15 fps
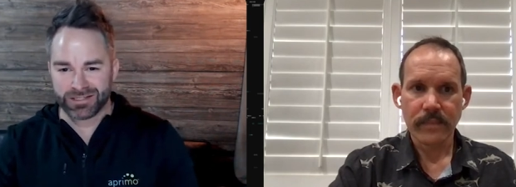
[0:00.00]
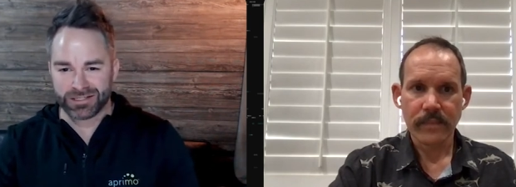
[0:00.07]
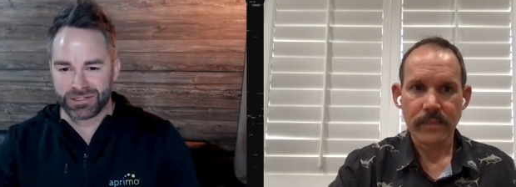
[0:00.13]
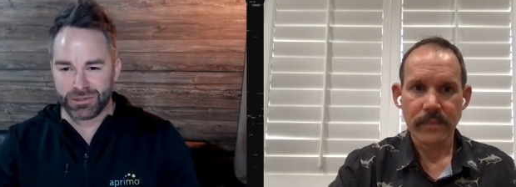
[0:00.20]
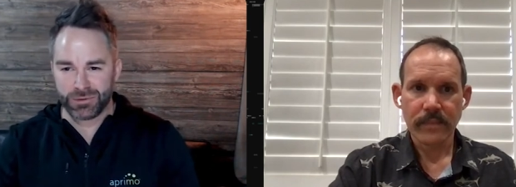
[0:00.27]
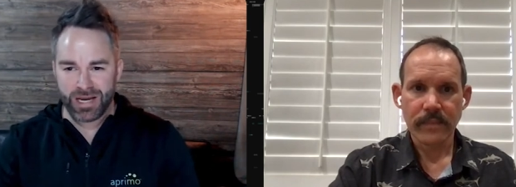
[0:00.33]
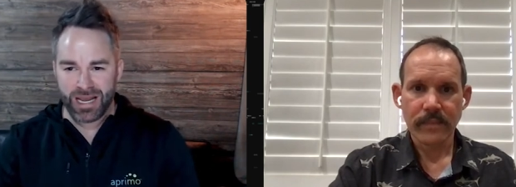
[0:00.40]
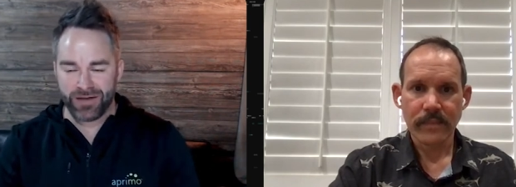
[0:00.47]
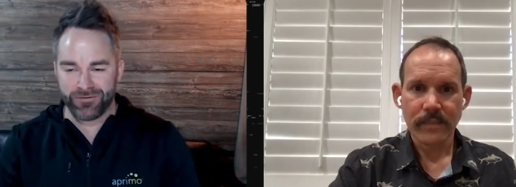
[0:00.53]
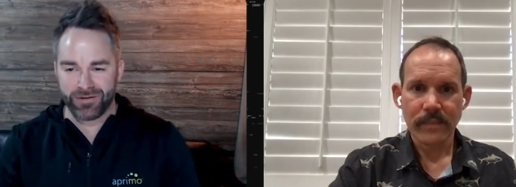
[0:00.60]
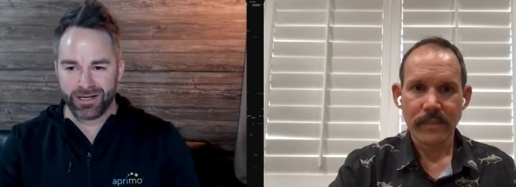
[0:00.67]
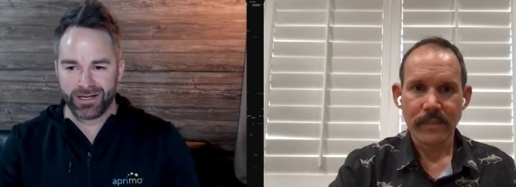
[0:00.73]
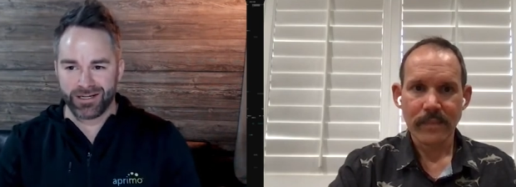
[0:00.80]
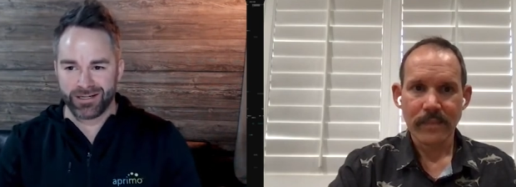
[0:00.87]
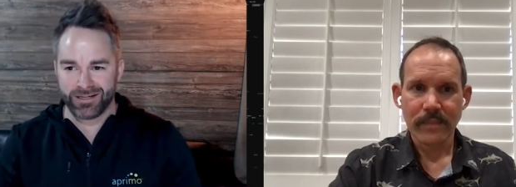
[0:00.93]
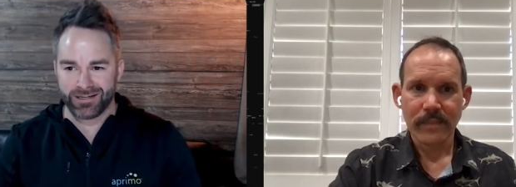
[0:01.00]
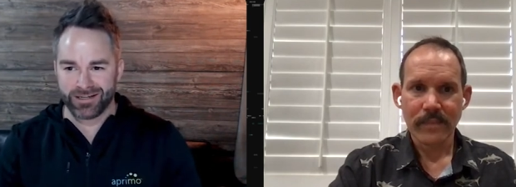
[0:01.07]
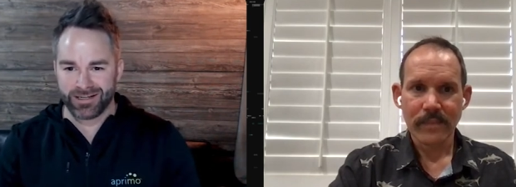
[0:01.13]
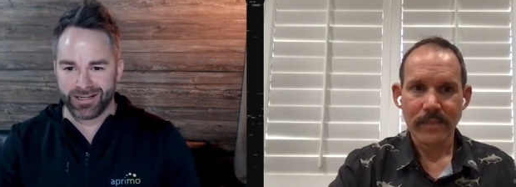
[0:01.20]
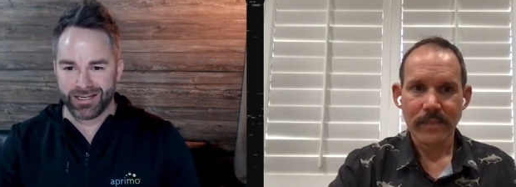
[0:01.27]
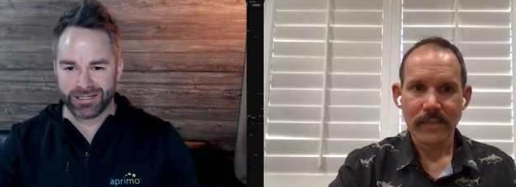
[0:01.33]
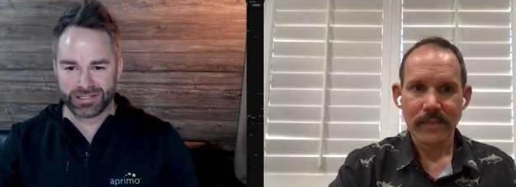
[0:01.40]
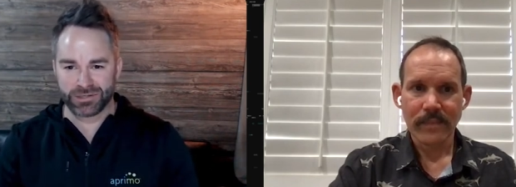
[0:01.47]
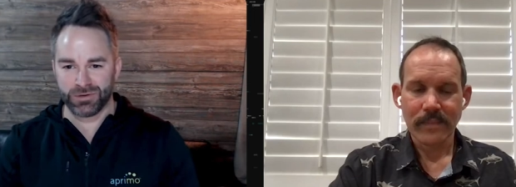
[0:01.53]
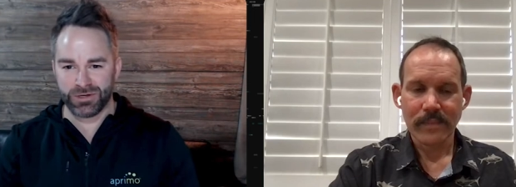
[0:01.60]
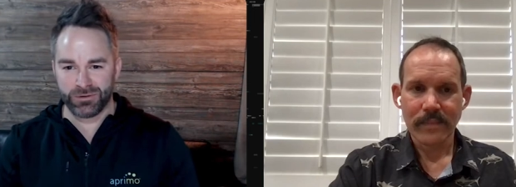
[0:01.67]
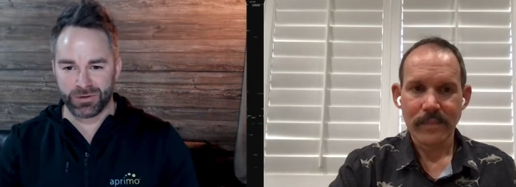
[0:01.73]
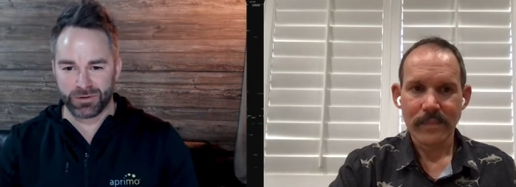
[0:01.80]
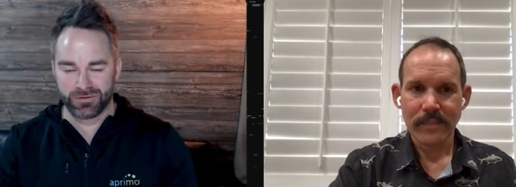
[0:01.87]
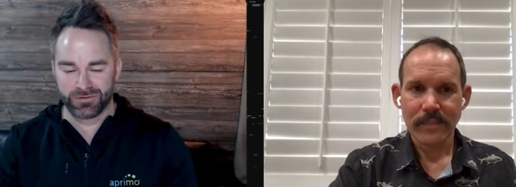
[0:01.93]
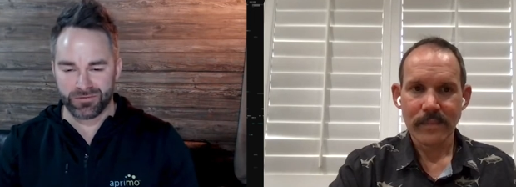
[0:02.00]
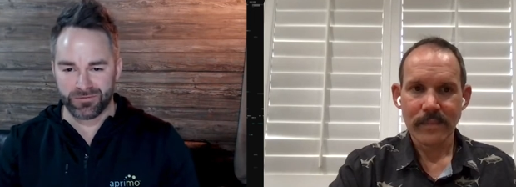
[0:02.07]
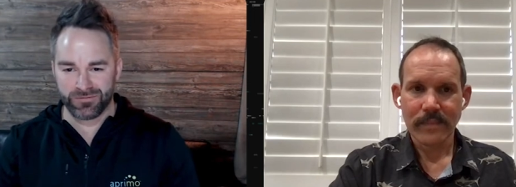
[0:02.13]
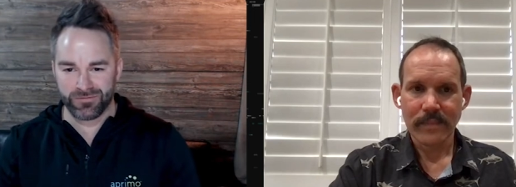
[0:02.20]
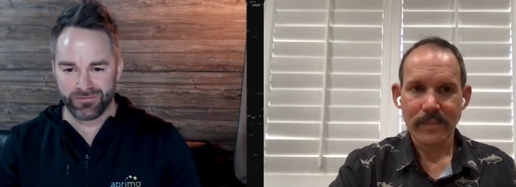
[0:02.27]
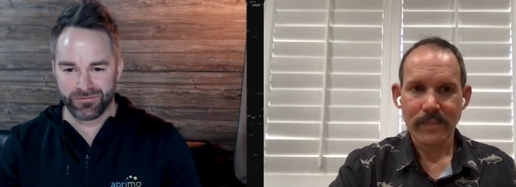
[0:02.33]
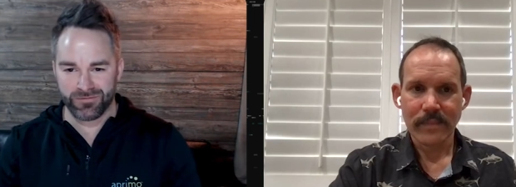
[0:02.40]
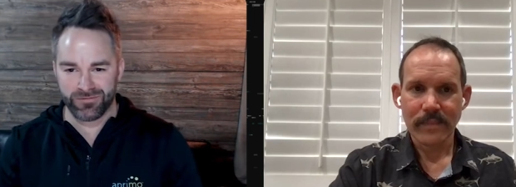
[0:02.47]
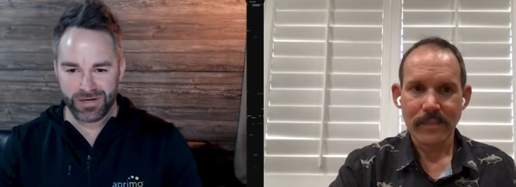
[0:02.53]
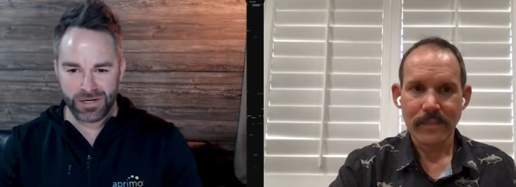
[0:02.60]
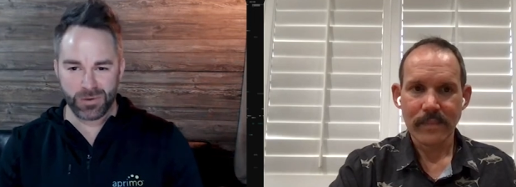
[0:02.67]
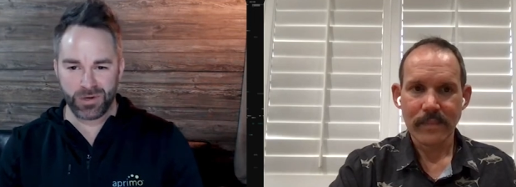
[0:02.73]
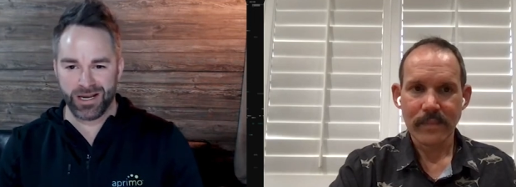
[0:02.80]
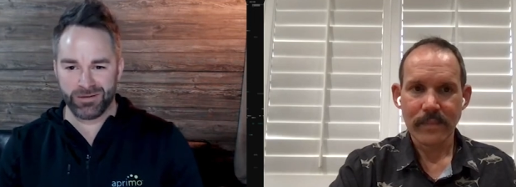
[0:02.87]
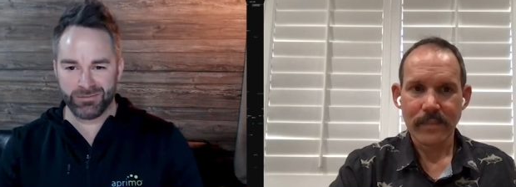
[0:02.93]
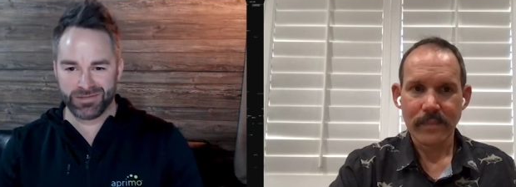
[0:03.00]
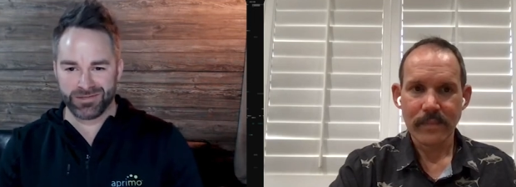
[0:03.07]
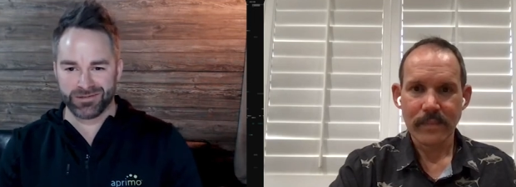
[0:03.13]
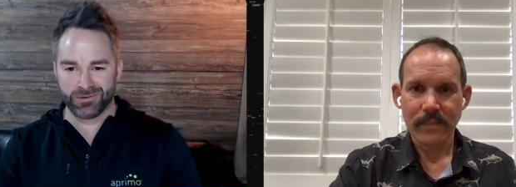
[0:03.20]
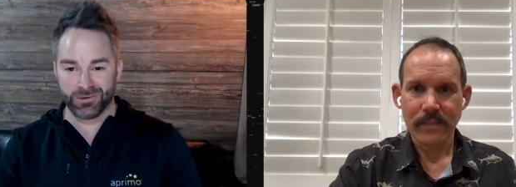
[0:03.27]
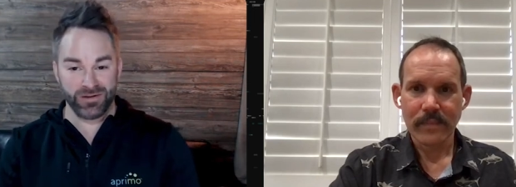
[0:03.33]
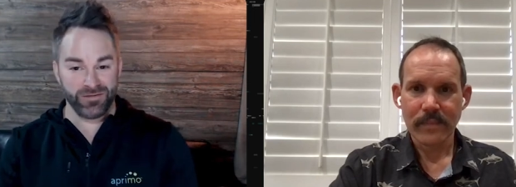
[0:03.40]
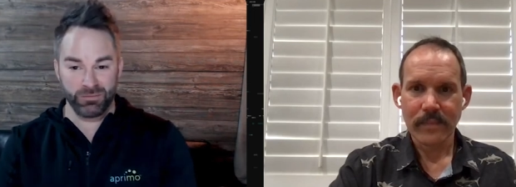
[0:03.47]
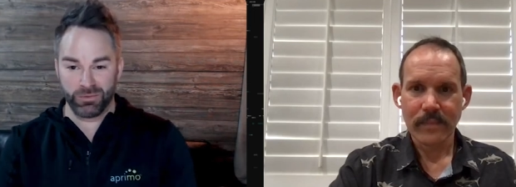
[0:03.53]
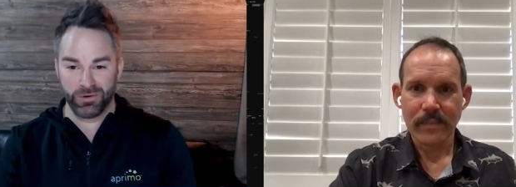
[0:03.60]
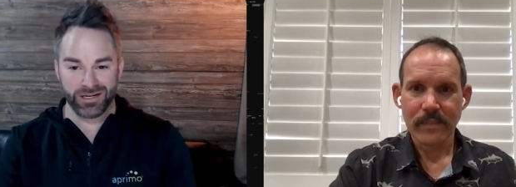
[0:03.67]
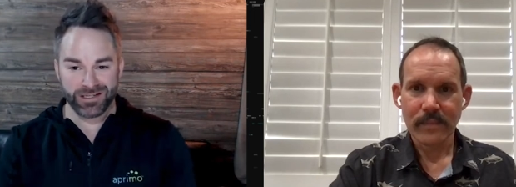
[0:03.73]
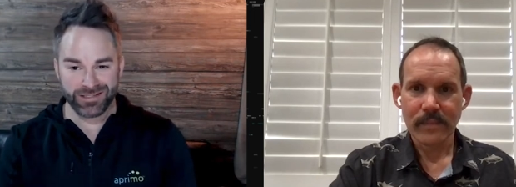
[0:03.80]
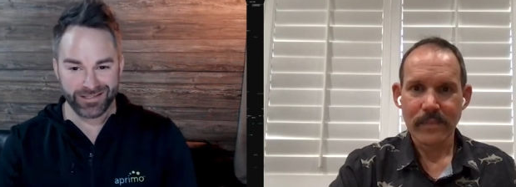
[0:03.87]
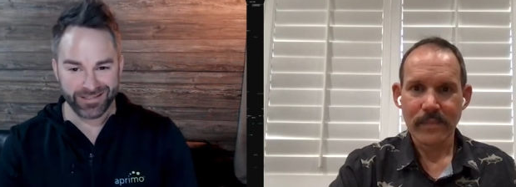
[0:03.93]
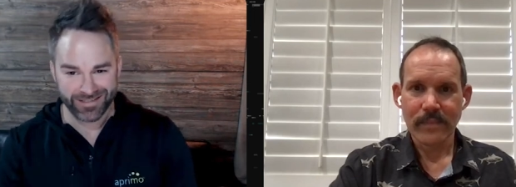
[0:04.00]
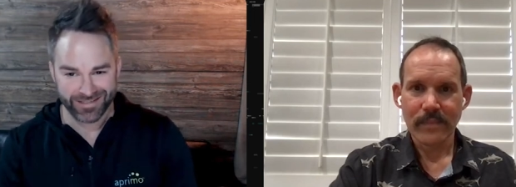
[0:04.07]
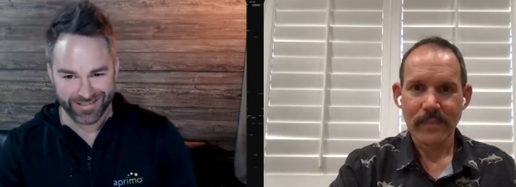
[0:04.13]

Speaker 1: Do you have any history with video games or even present?